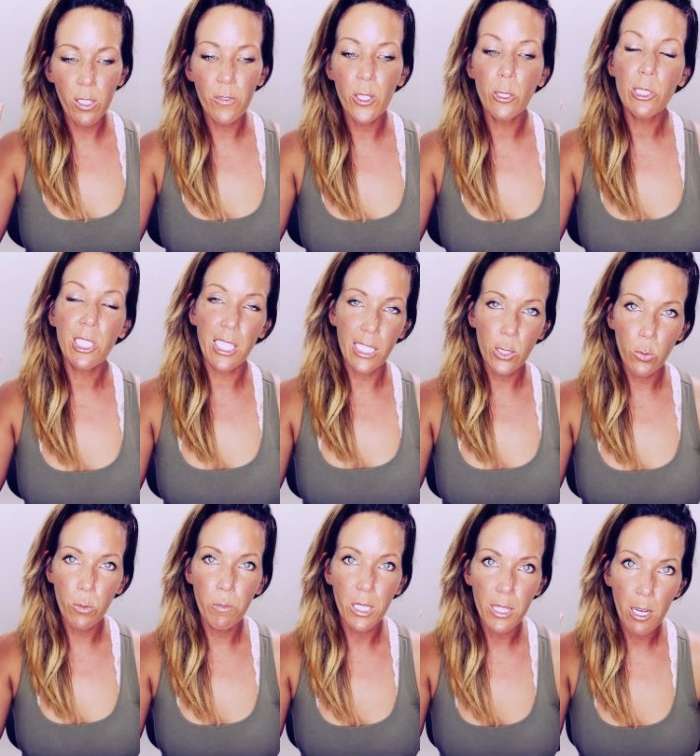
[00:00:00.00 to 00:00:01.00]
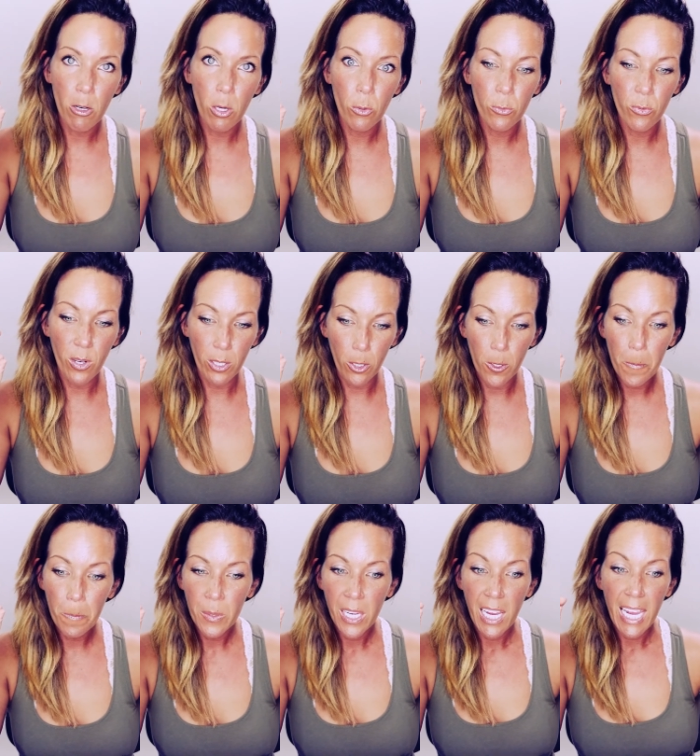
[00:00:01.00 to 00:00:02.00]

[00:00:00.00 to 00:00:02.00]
of those things would be their own funnel,